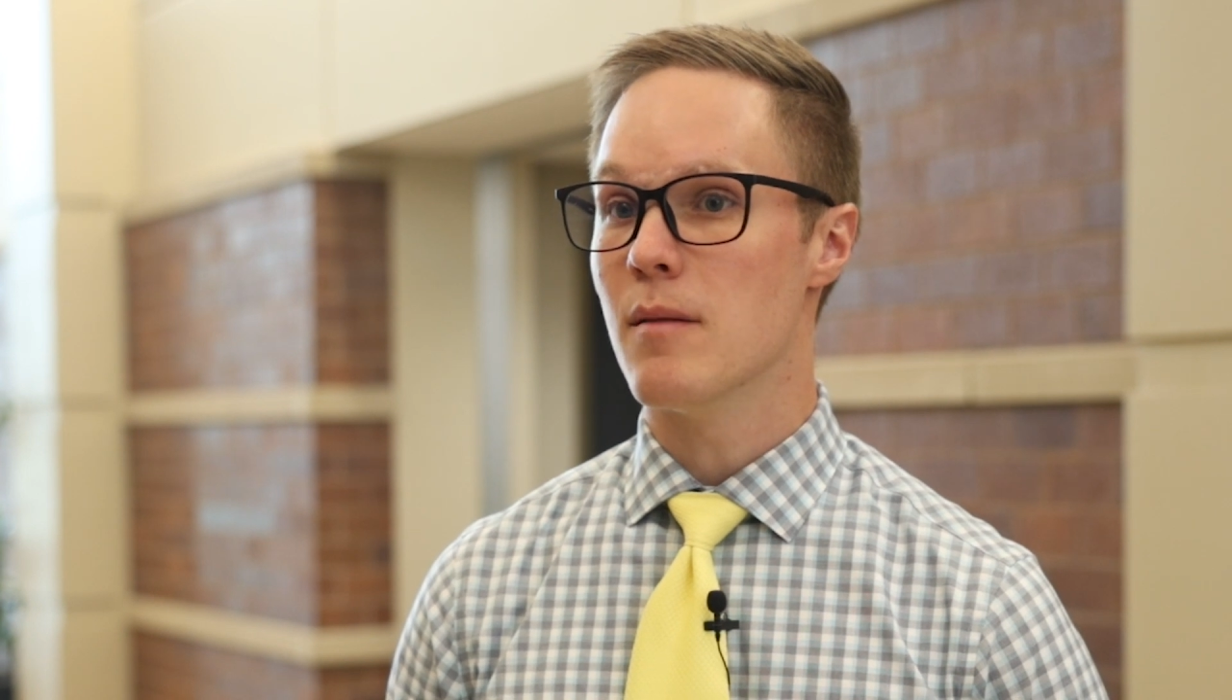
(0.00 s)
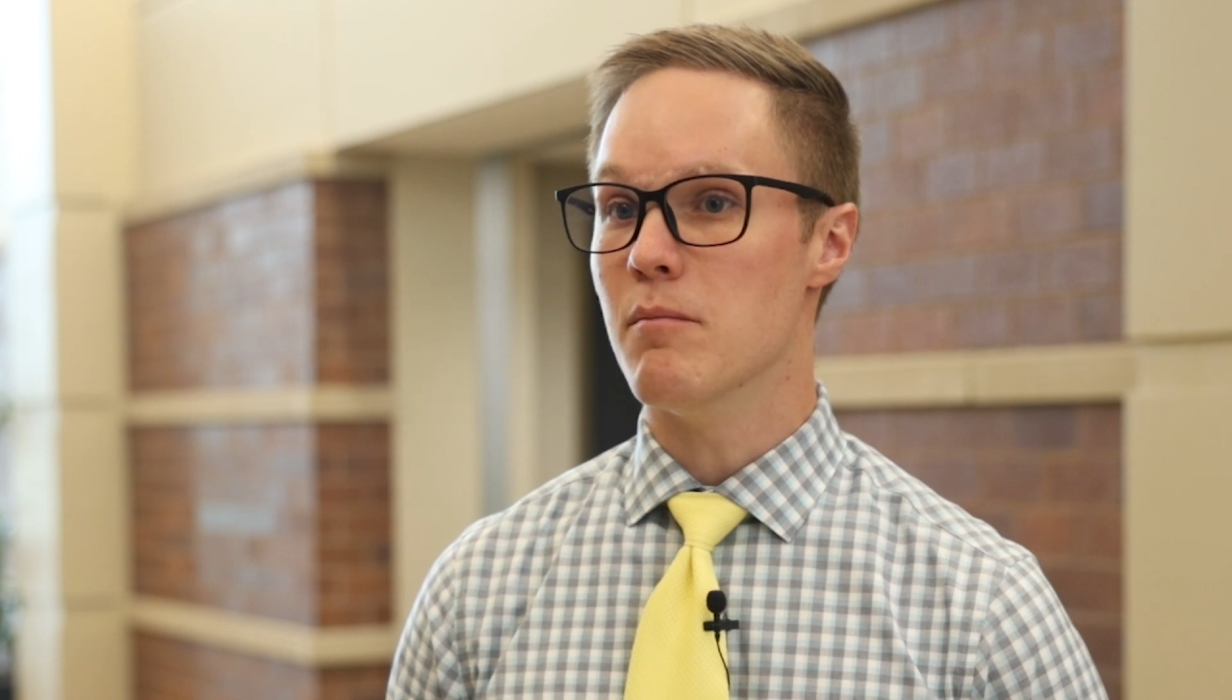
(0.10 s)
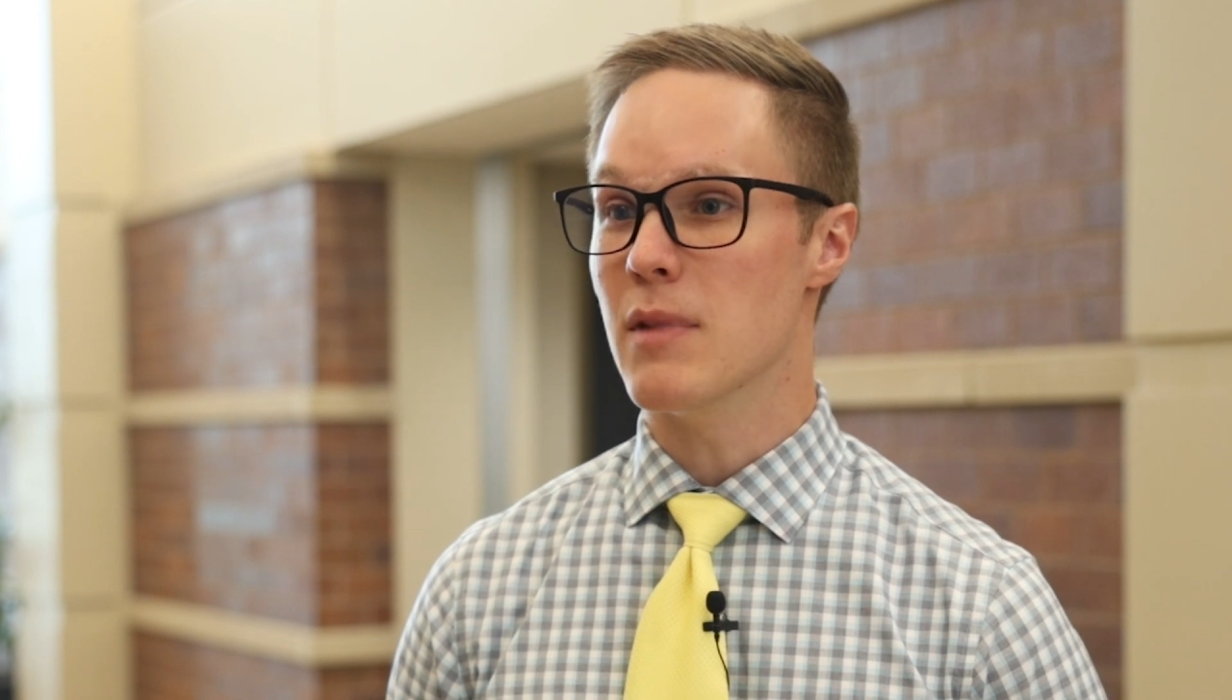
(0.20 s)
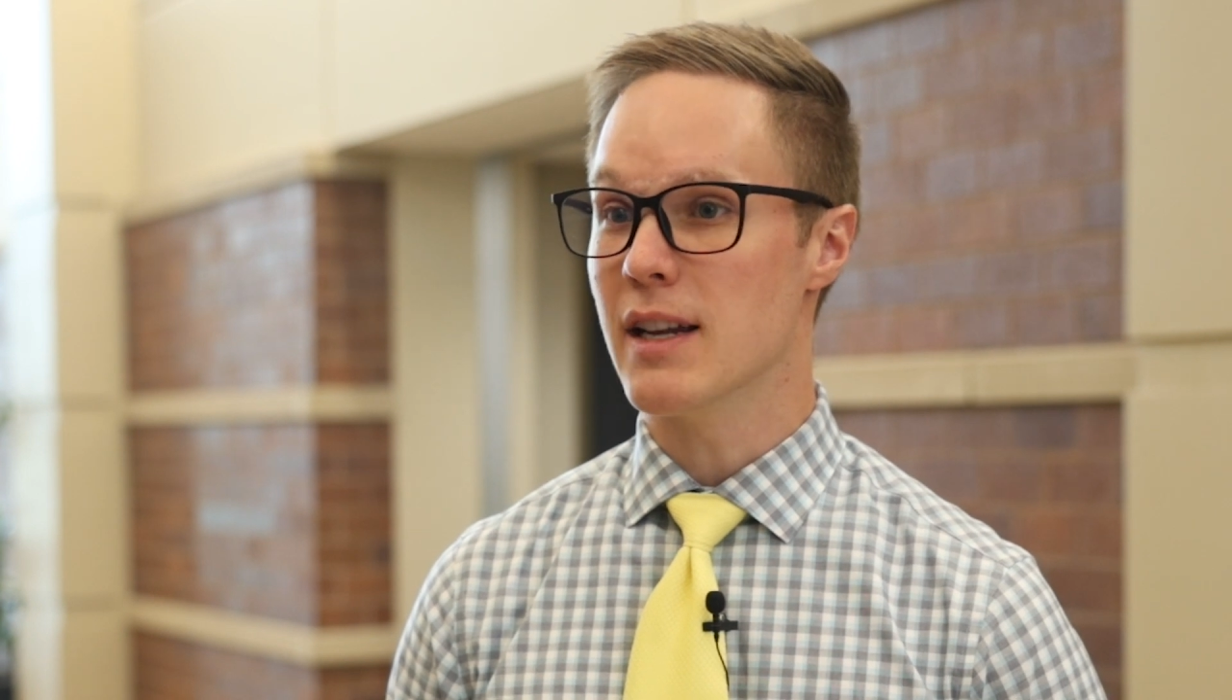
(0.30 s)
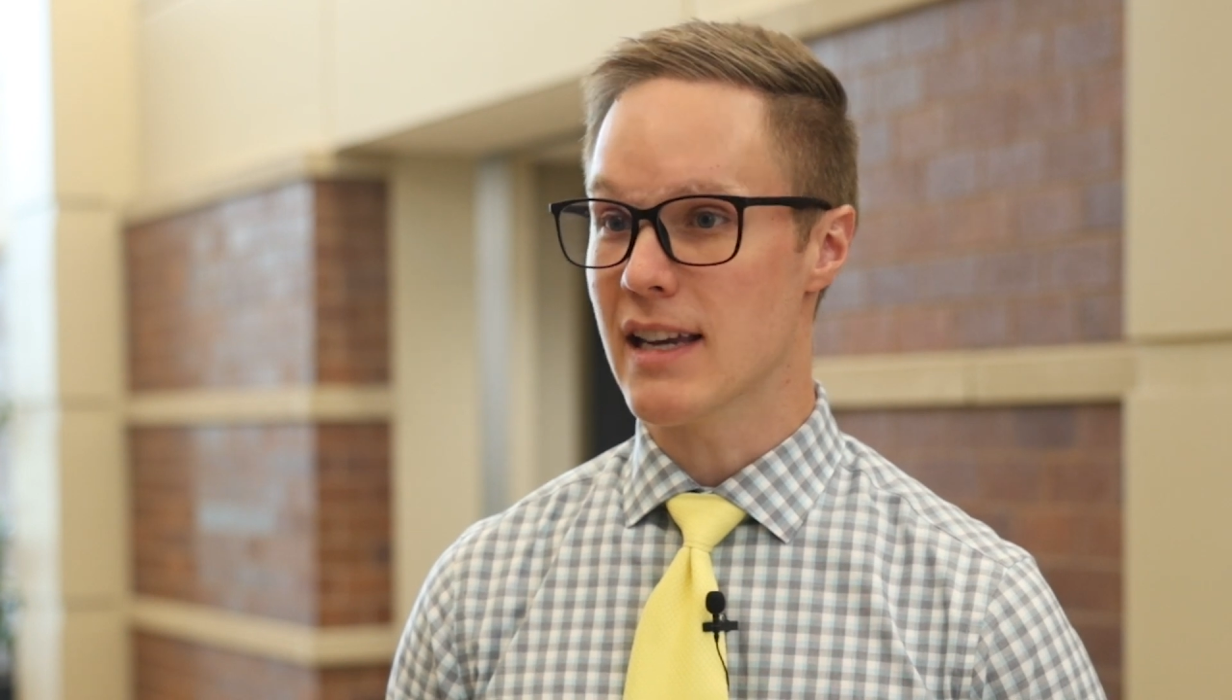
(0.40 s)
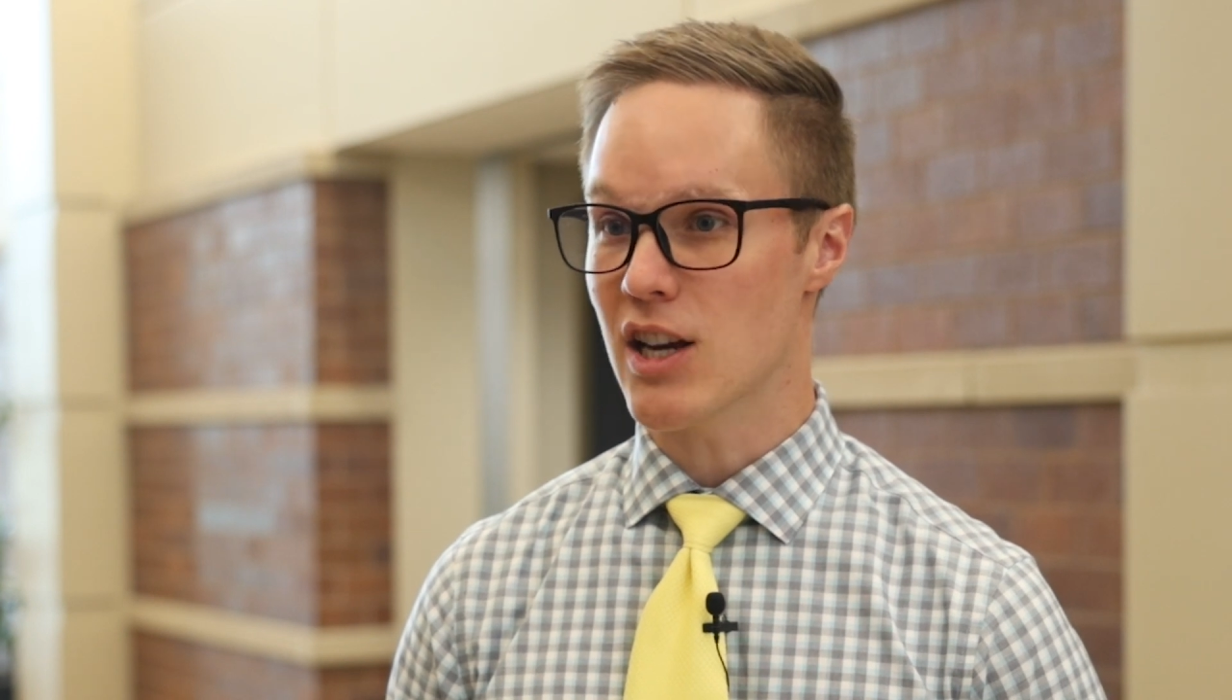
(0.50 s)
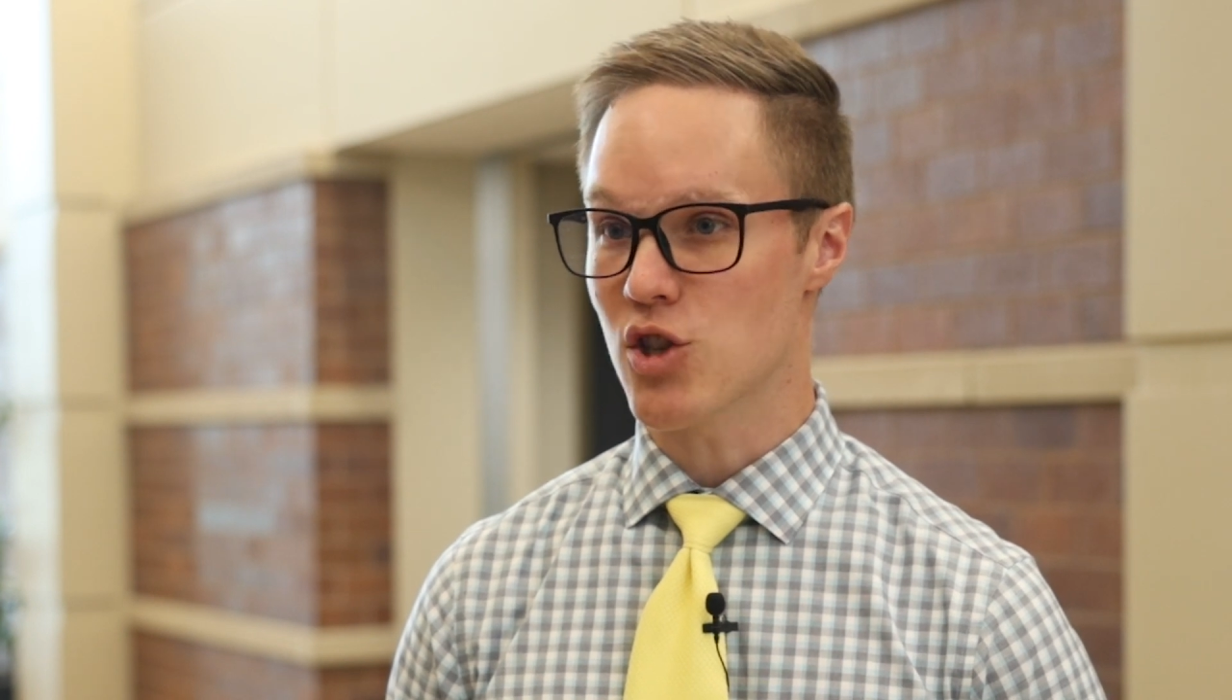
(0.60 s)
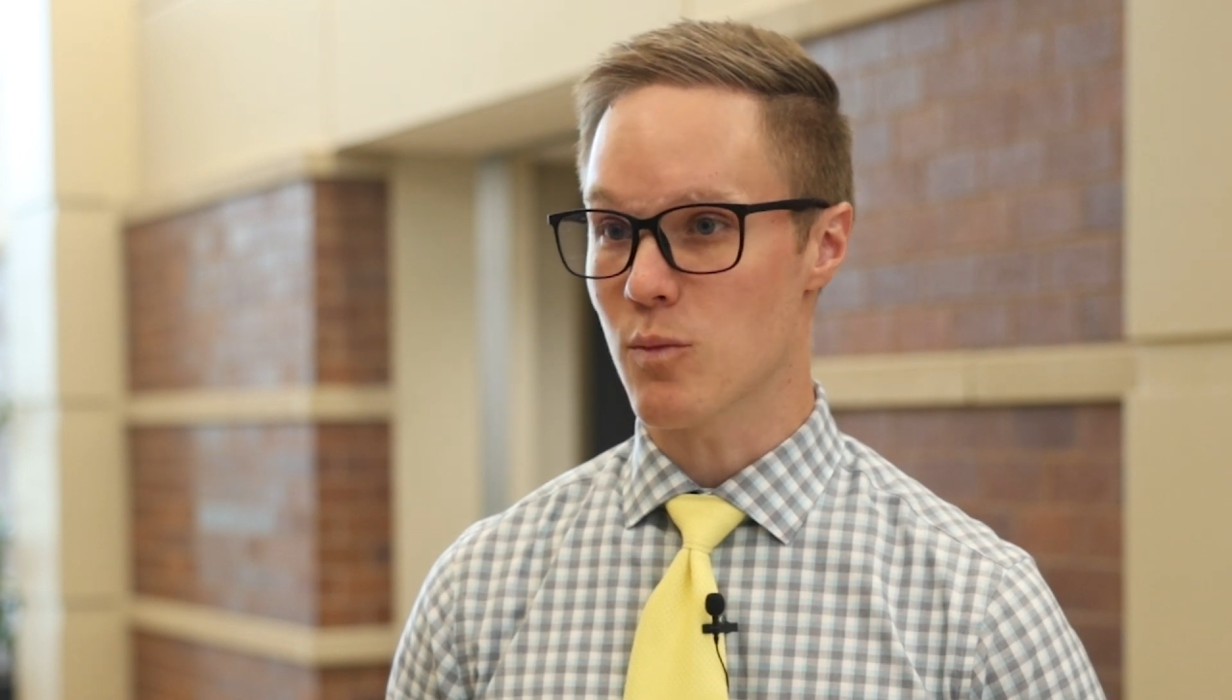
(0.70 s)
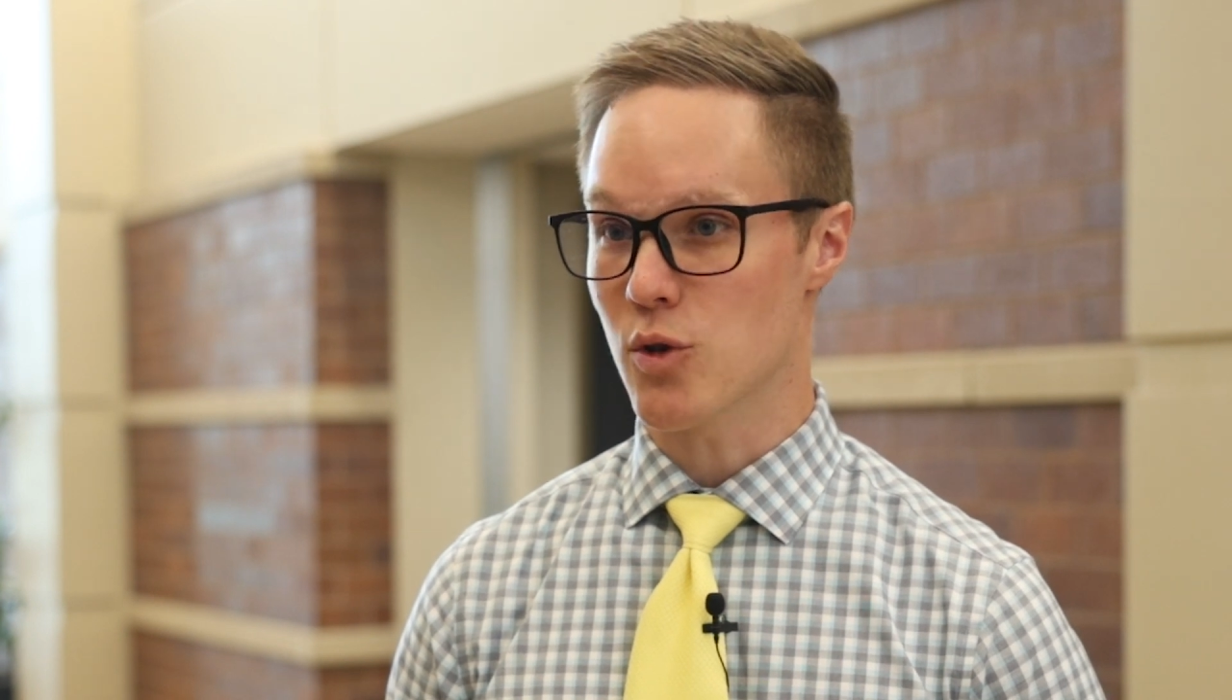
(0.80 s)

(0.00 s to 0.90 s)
mitigation